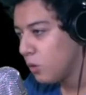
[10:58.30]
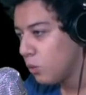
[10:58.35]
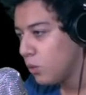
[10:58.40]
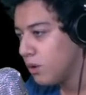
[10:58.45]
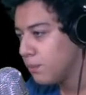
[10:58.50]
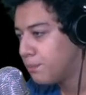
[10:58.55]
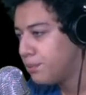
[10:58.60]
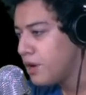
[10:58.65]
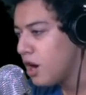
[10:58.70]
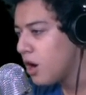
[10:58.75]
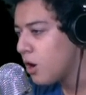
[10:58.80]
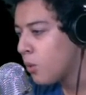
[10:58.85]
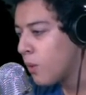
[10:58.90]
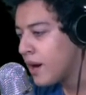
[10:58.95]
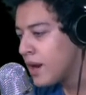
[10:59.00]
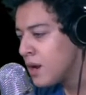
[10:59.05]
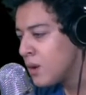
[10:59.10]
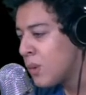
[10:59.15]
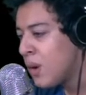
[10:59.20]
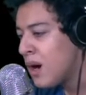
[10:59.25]
Well, bro,
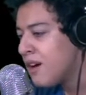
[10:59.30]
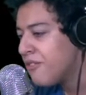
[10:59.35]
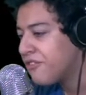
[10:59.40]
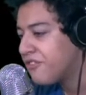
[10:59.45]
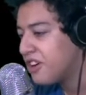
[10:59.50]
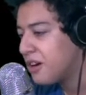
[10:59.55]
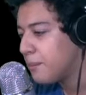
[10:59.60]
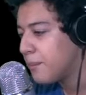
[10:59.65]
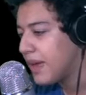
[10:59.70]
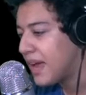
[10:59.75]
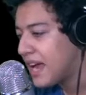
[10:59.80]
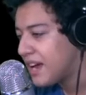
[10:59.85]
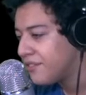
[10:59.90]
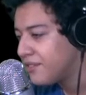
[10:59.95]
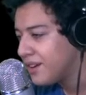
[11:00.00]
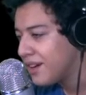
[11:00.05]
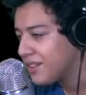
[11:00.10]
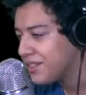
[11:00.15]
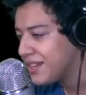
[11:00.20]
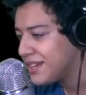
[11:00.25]
what do you want from me? I
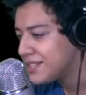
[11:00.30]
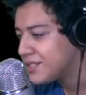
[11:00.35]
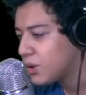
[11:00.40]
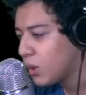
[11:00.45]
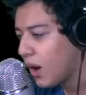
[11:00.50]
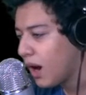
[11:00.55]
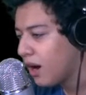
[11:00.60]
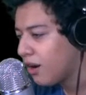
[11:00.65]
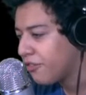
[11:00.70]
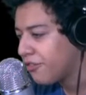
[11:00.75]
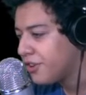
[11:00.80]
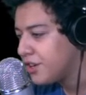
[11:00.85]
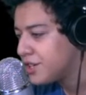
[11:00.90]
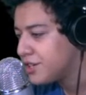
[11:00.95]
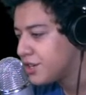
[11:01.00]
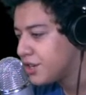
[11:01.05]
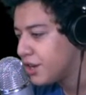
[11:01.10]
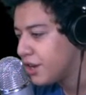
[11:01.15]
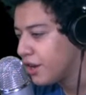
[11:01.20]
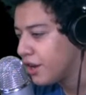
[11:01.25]
have nothing to offer
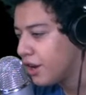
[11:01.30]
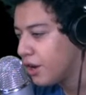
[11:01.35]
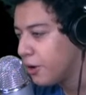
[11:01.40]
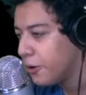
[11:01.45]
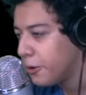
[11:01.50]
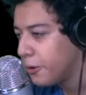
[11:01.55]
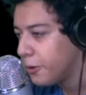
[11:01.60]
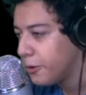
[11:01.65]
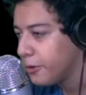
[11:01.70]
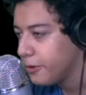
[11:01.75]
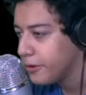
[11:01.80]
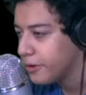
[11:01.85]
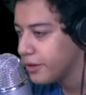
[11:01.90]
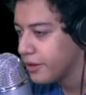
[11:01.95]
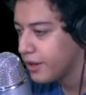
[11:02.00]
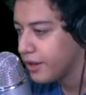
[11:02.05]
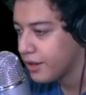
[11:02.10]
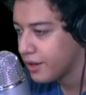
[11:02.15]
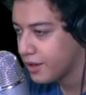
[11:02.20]
to you.